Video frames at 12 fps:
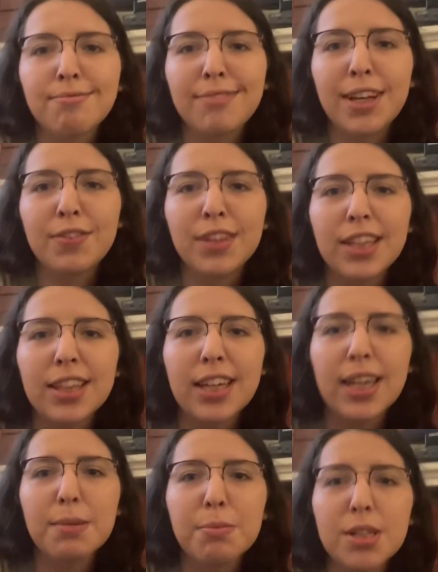I feel like the
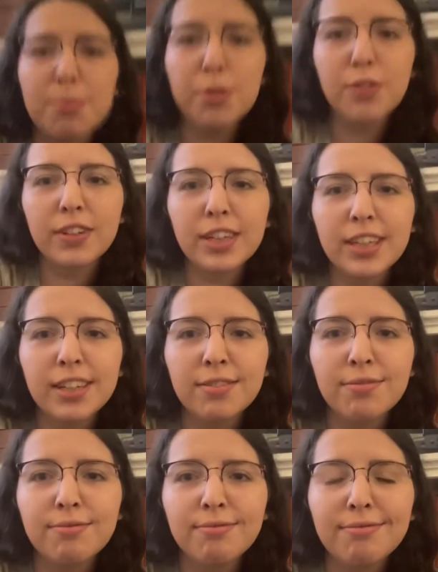camera's moving.
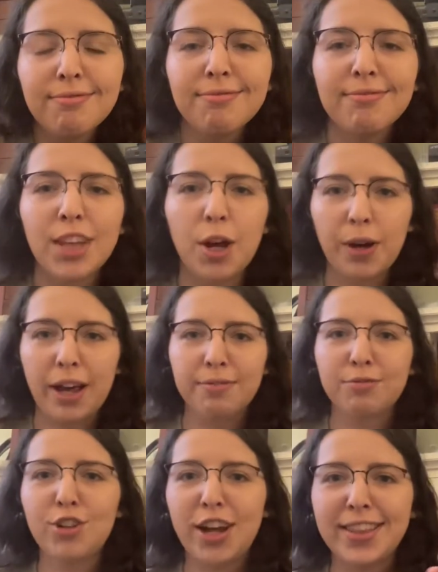Okay,
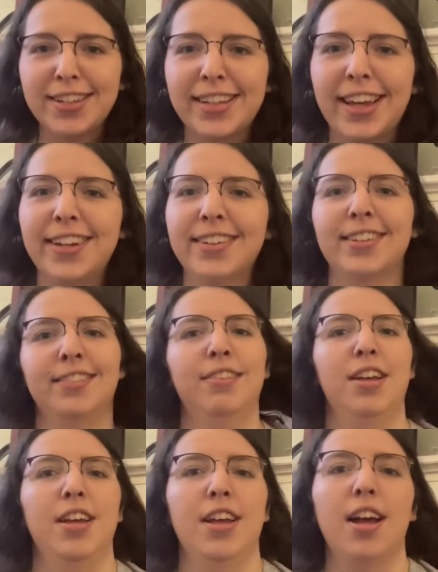try this again.
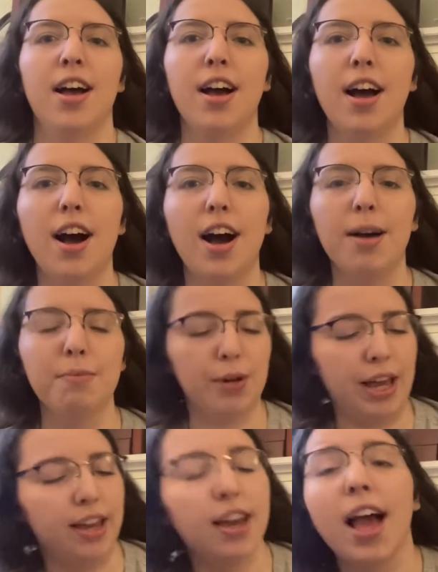
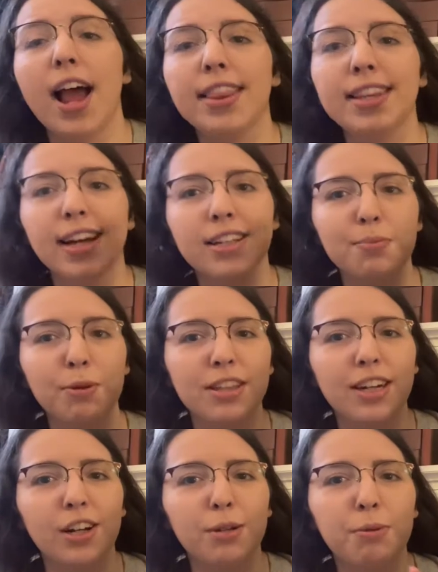Okay, and the next book
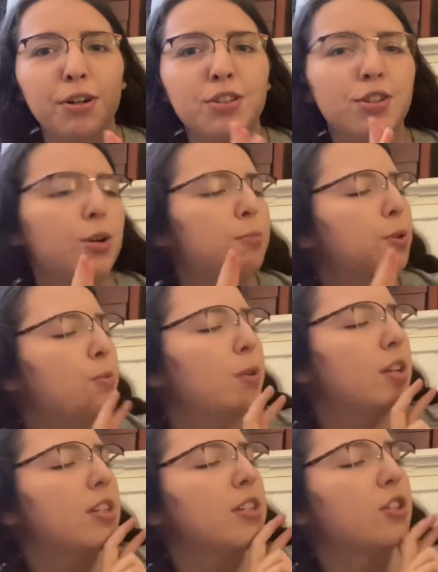that I got at Barnes & Noble
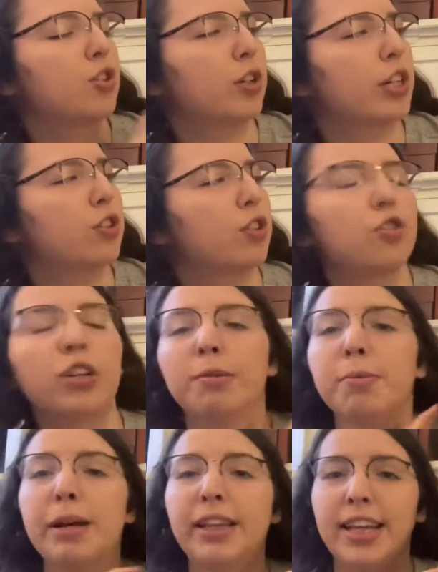was Strange the
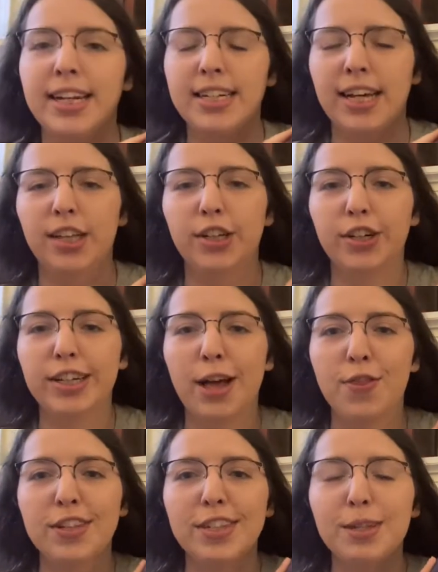Dreamer by Laini Taylor. Now,
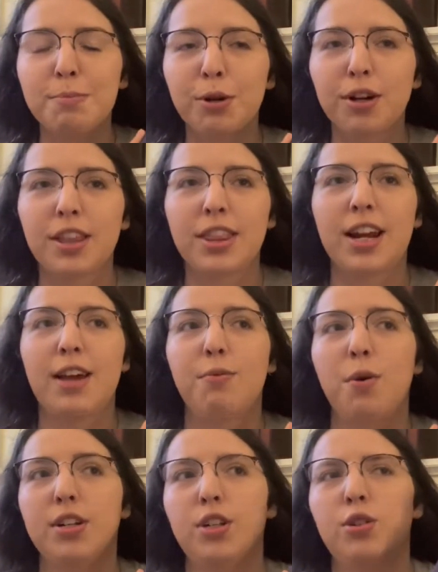this is a book that I've
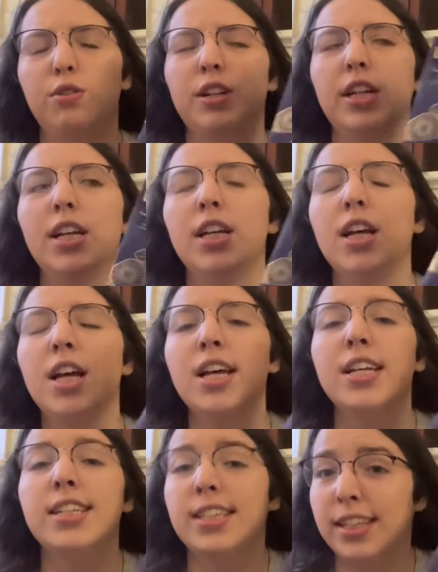wanted to read
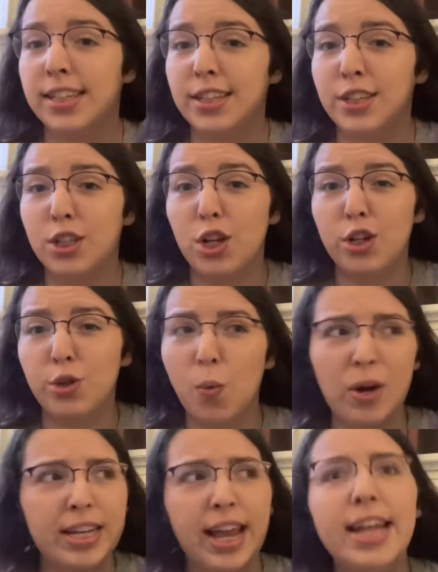since
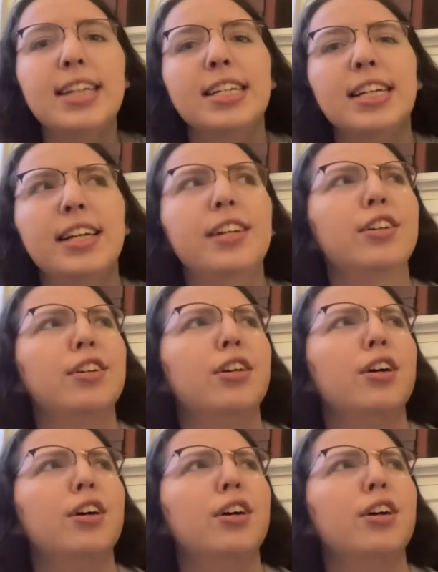2018